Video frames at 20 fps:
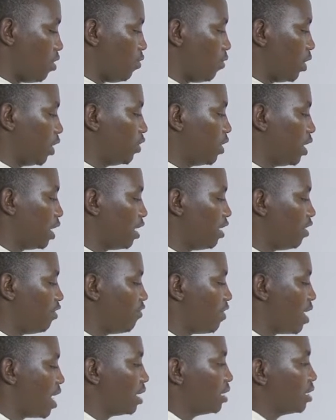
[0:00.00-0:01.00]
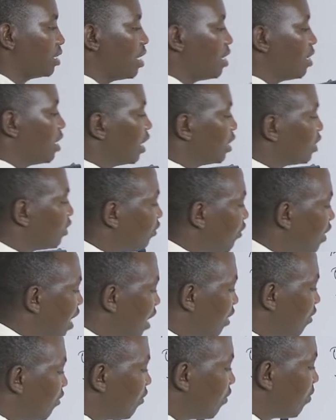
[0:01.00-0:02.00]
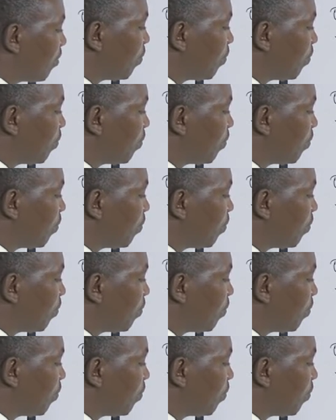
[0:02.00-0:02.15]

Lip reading: which will give us 35